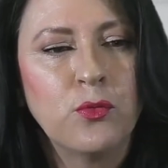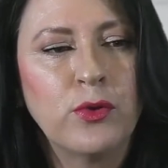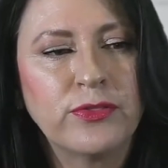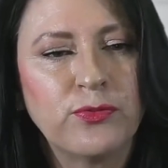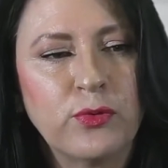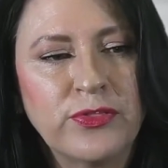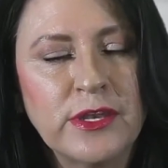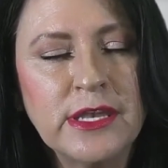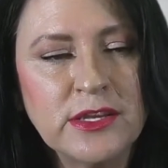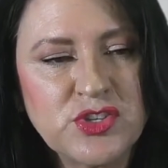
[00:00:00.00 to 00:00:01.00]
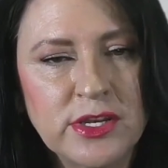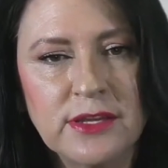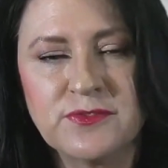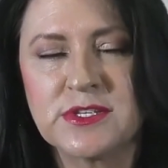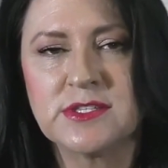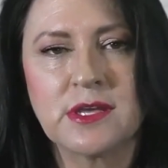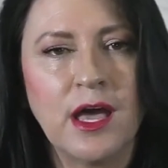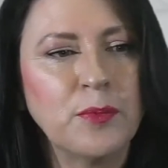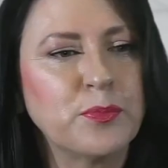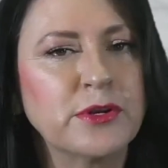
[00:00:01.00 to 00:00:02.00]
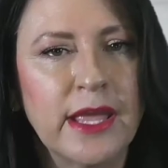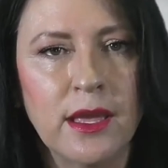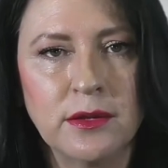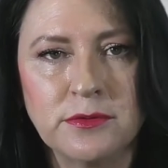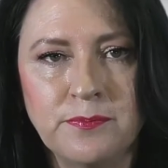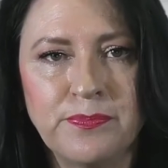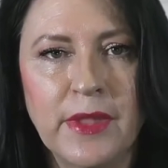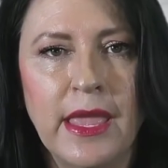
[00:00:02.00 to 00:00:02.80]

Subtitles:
With initiatives, it's up or down,